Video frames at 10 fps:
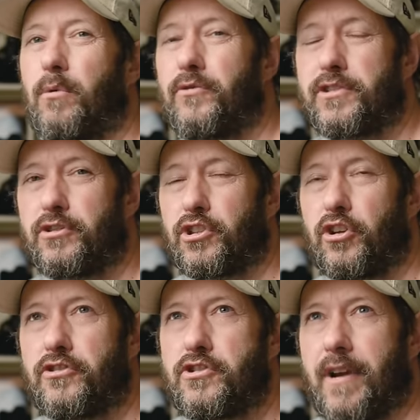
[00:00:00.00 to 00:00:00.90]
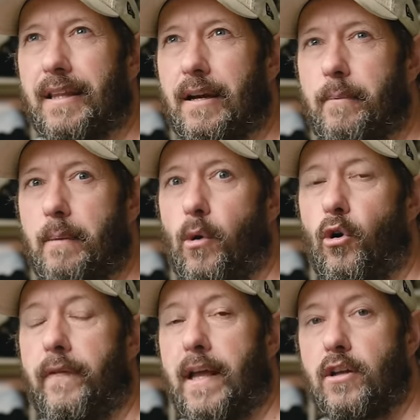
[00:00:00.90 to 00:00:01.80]
want to just concentrate a little bit
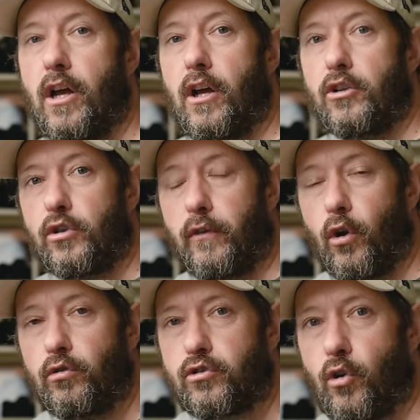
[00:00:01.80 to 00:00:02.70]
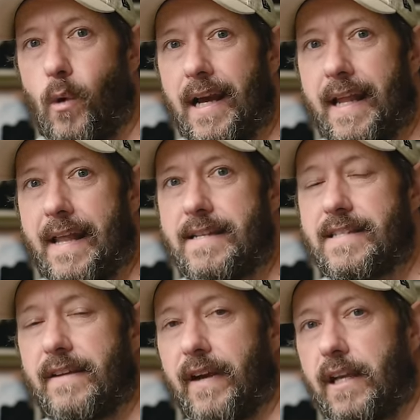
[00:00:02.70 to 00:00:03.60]
more on that sort of ultra wide end
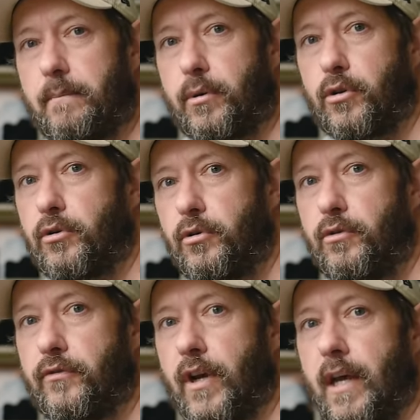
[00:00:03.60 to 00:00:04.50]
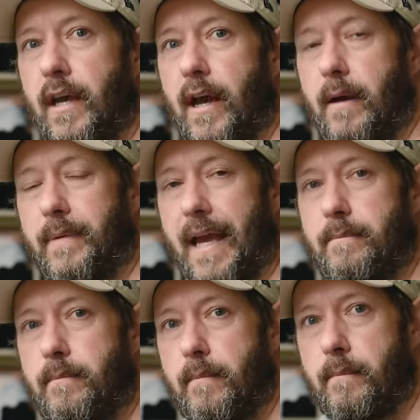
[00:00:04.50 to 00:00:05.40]
see if I can improve um,
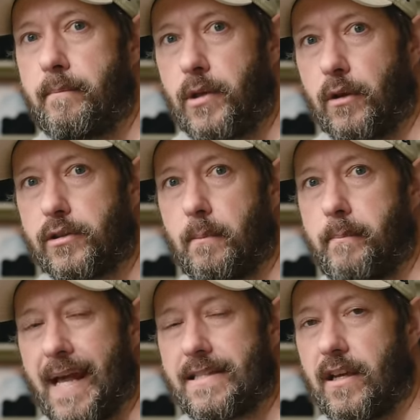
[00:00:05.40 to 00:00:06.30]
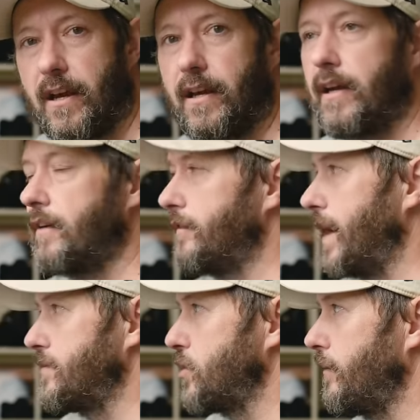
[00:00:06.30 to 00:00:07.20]
getting you know some better
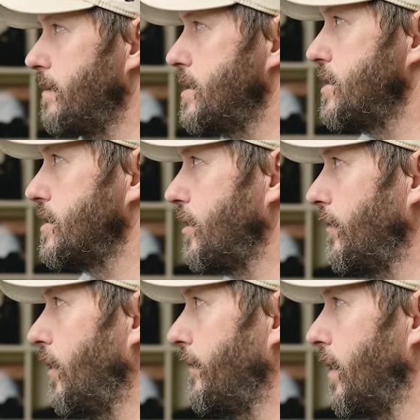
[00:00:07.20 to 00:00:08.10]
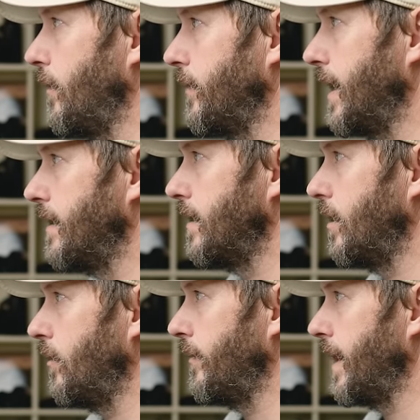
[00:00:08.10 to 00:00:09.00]
five star images on, on, on that
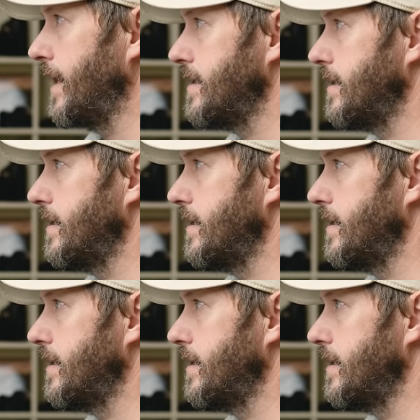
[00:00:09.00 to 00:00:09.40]
on that